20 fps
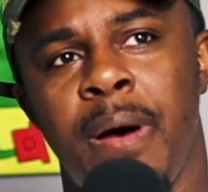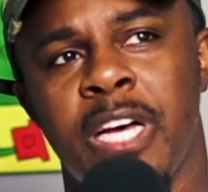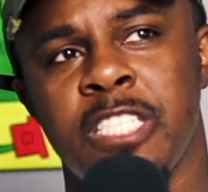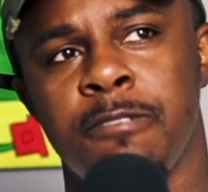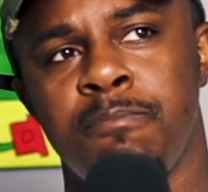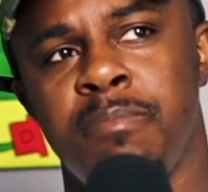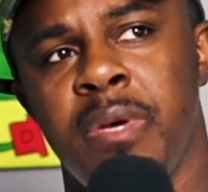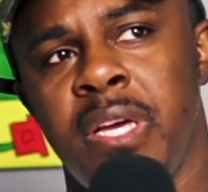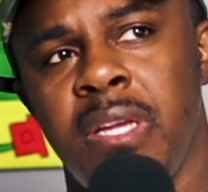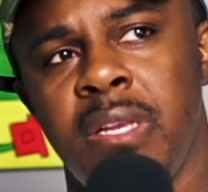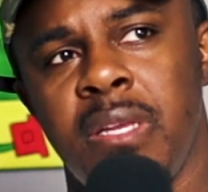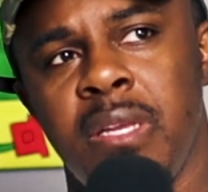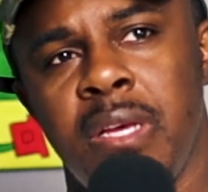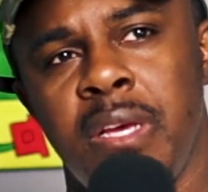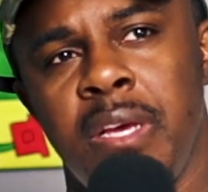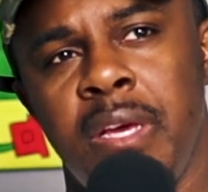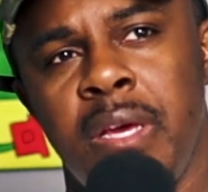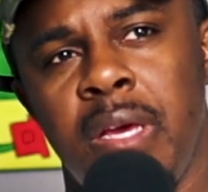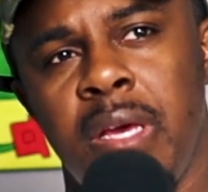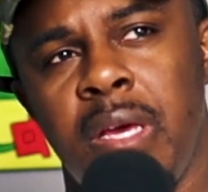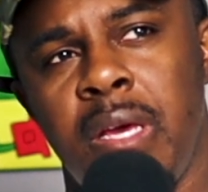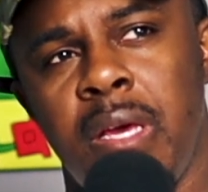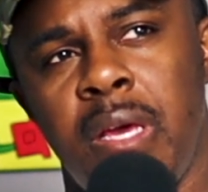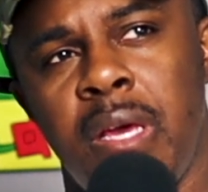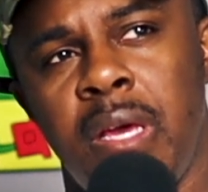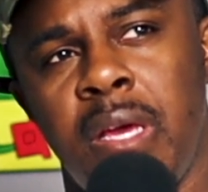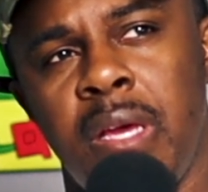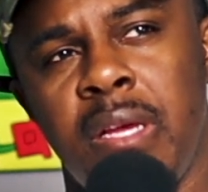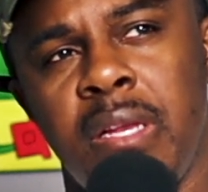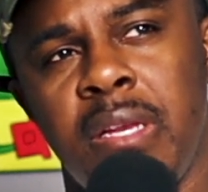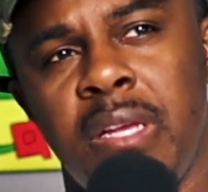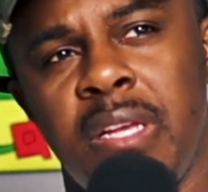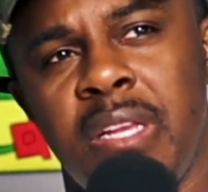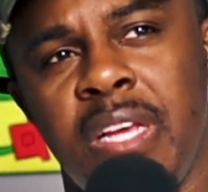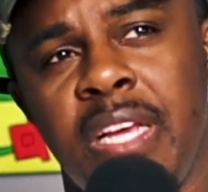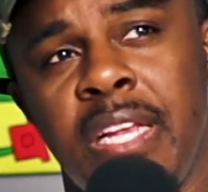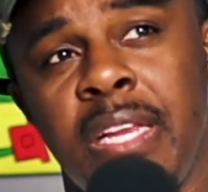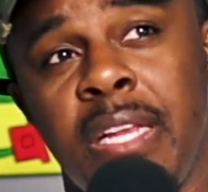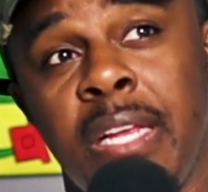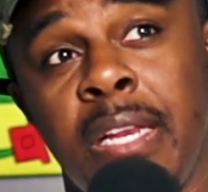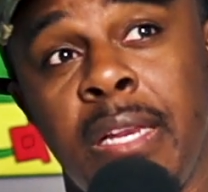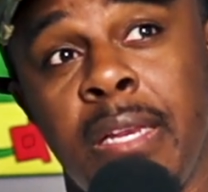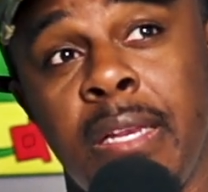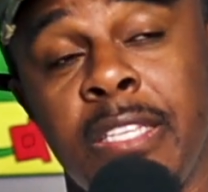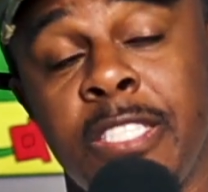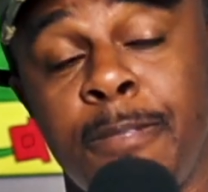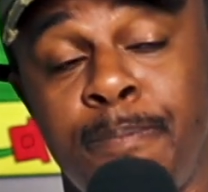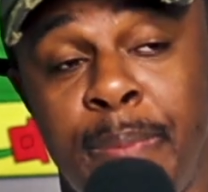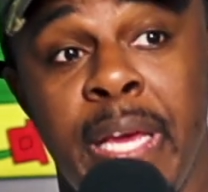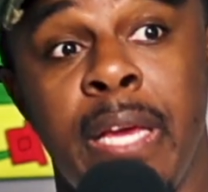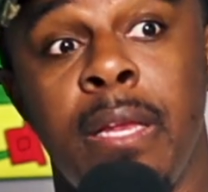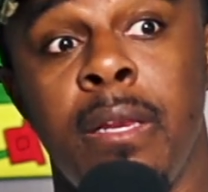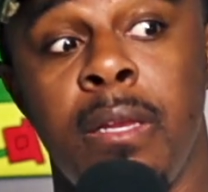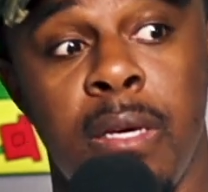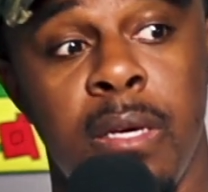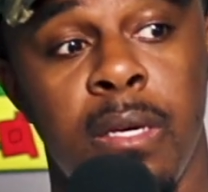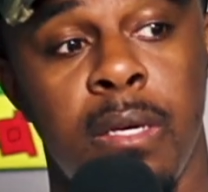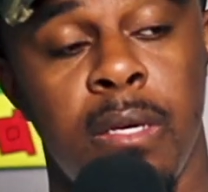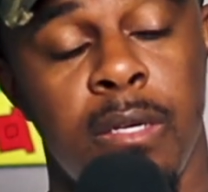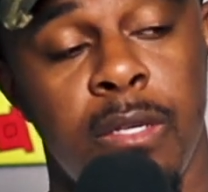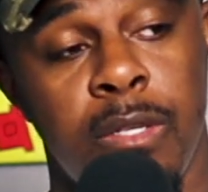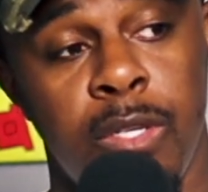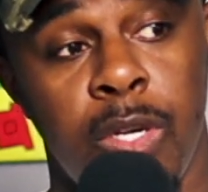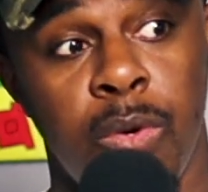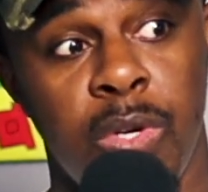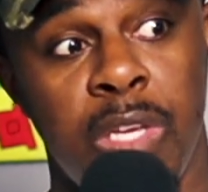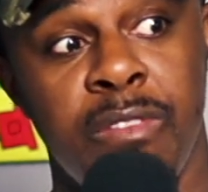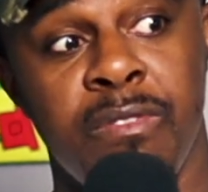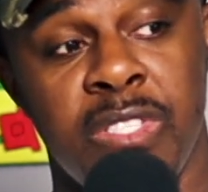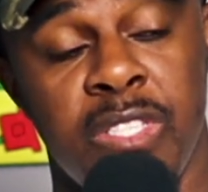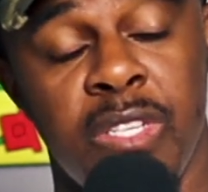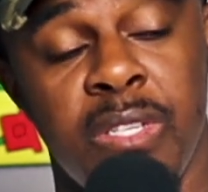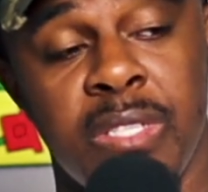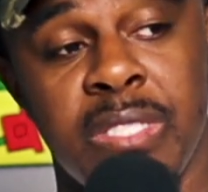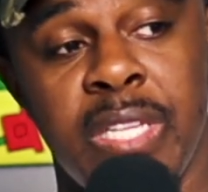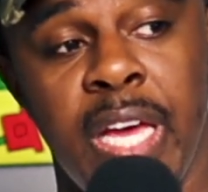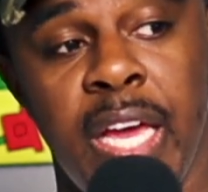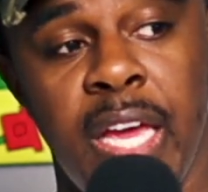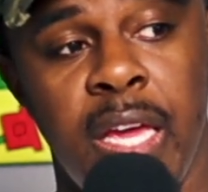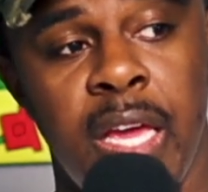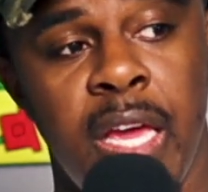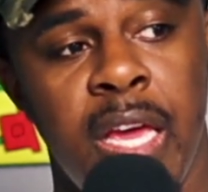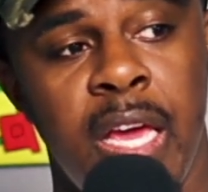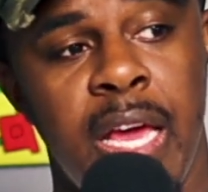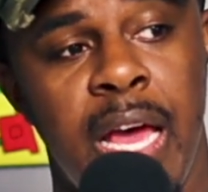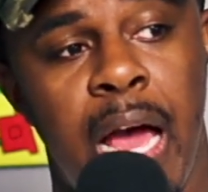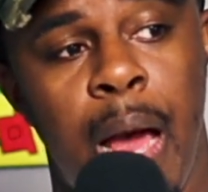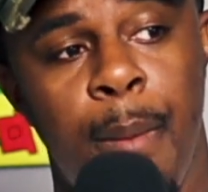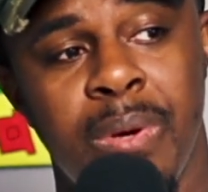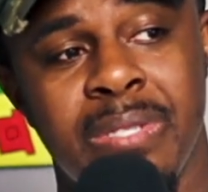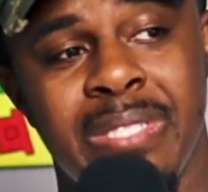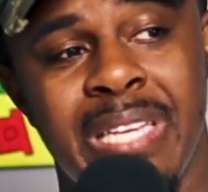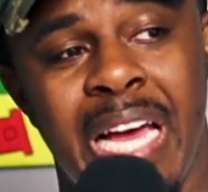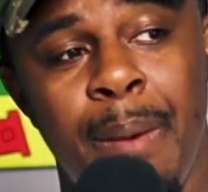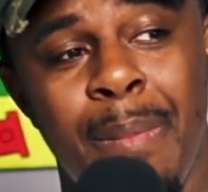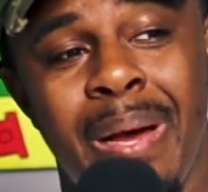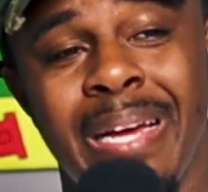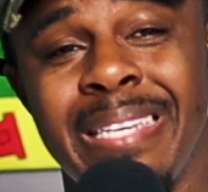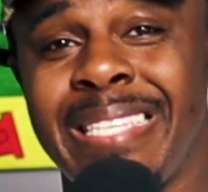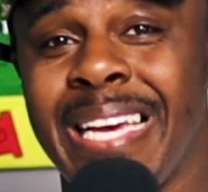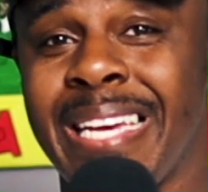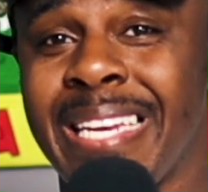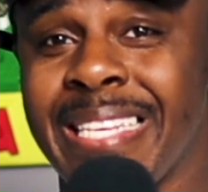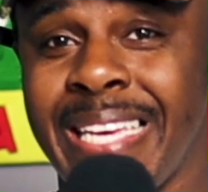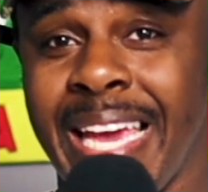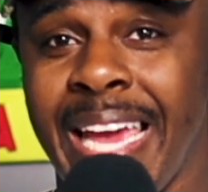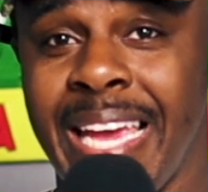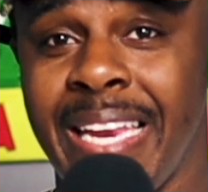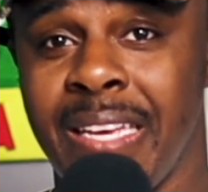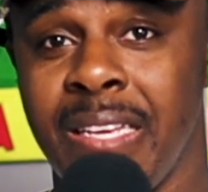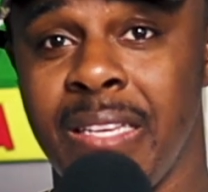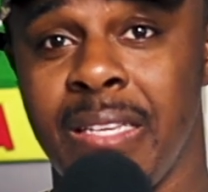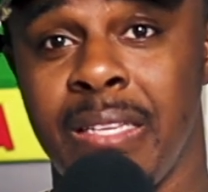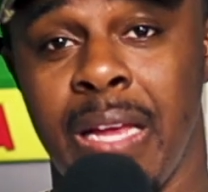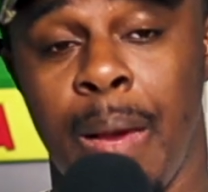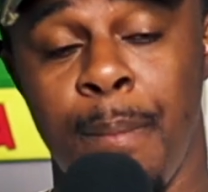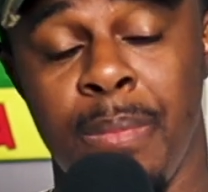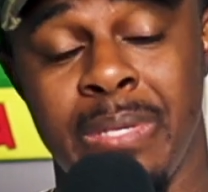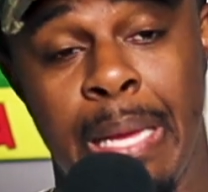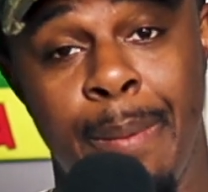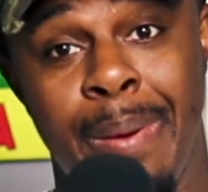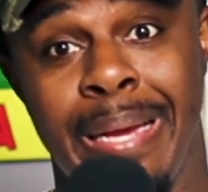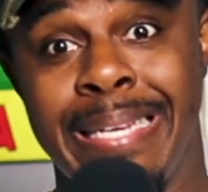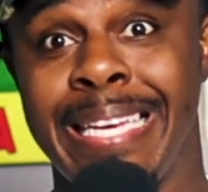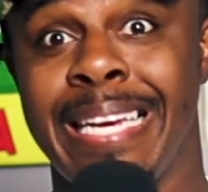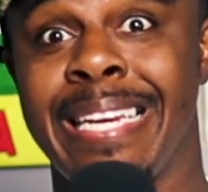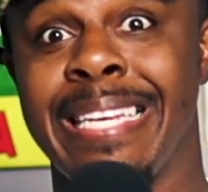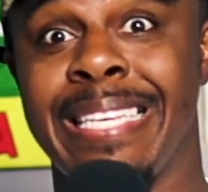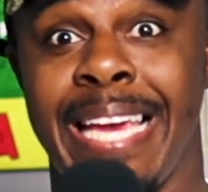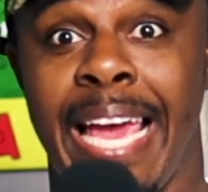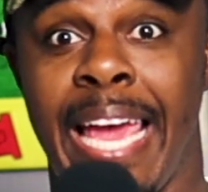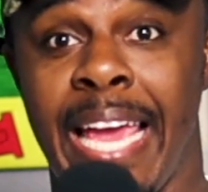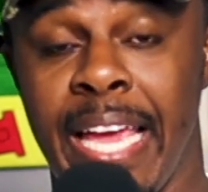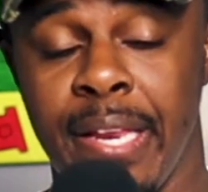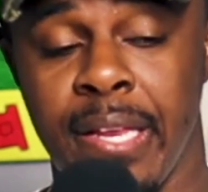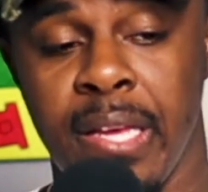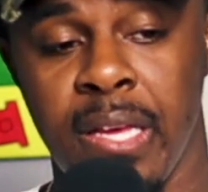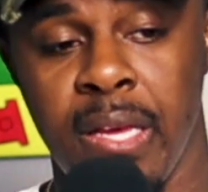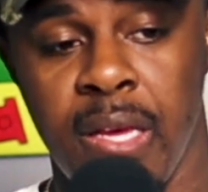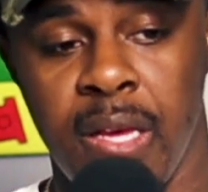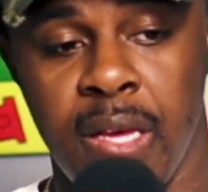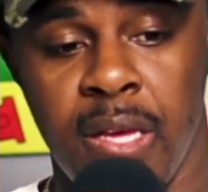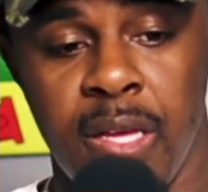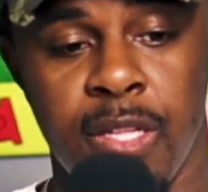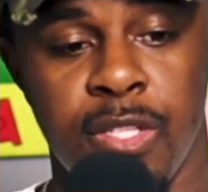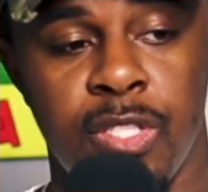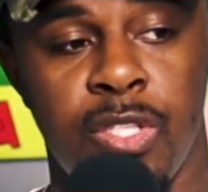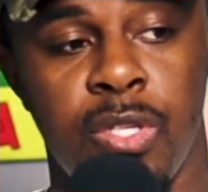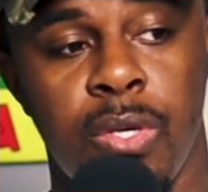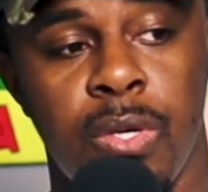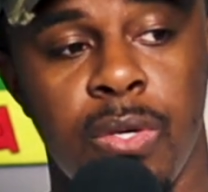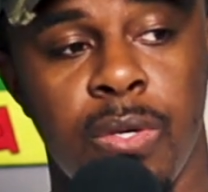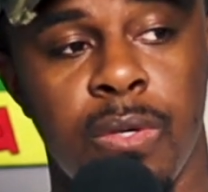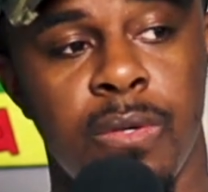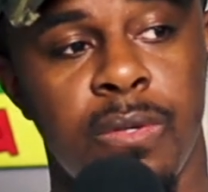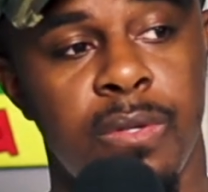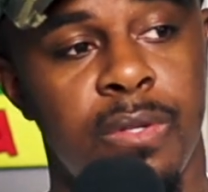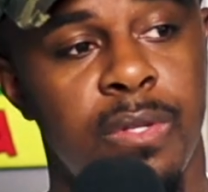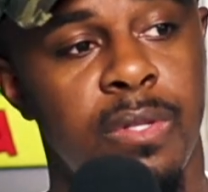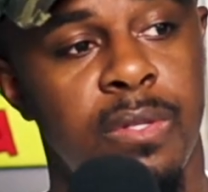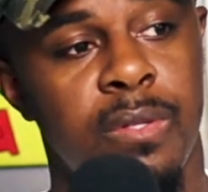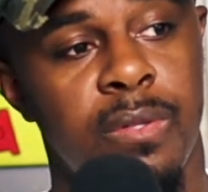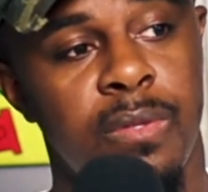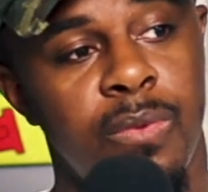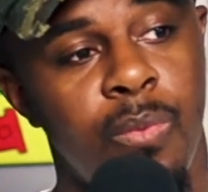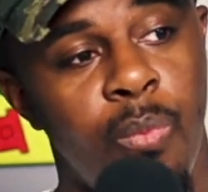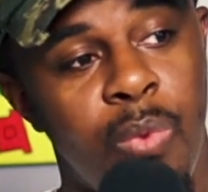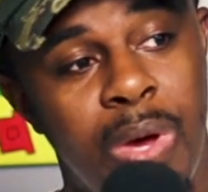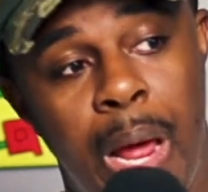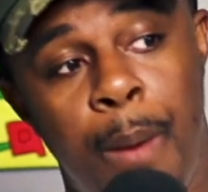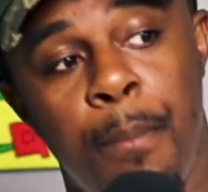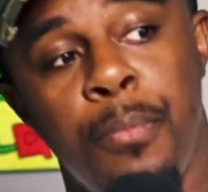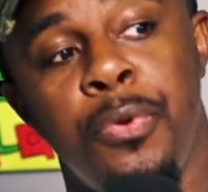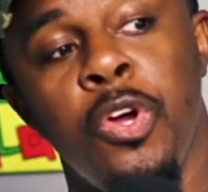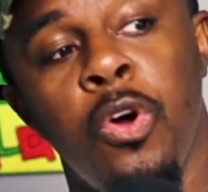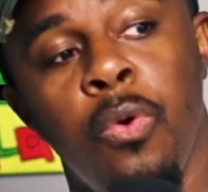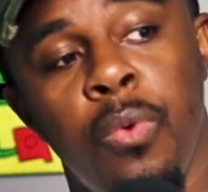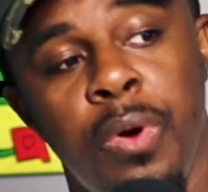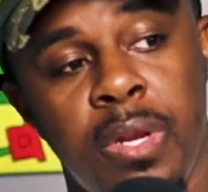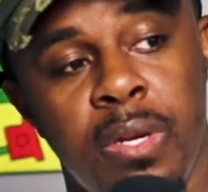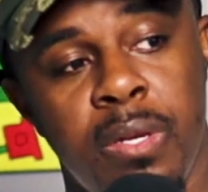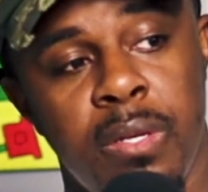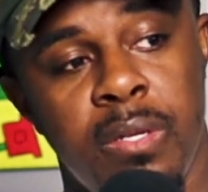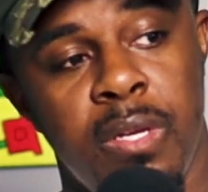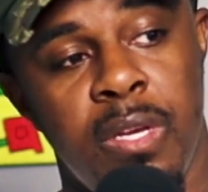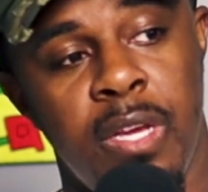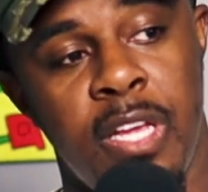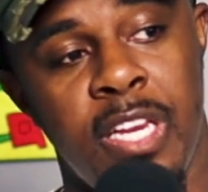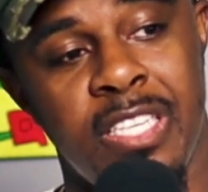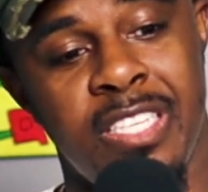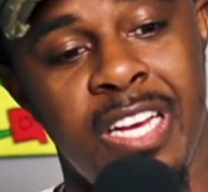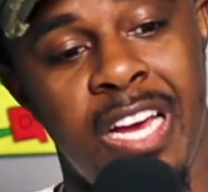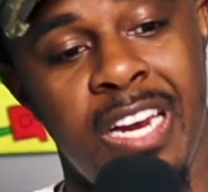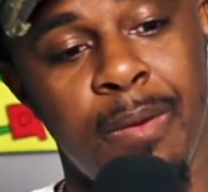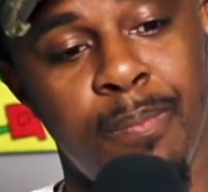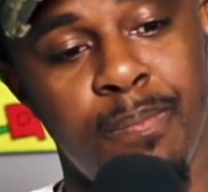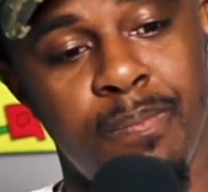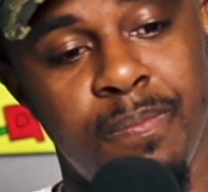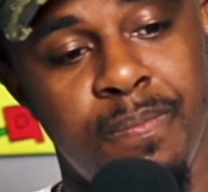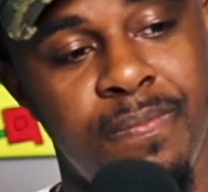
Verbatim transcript: I spent and and and, and spend, you know, even to this day, how much time I dedicated, how much time I dedicate to what I'm doing and trying to,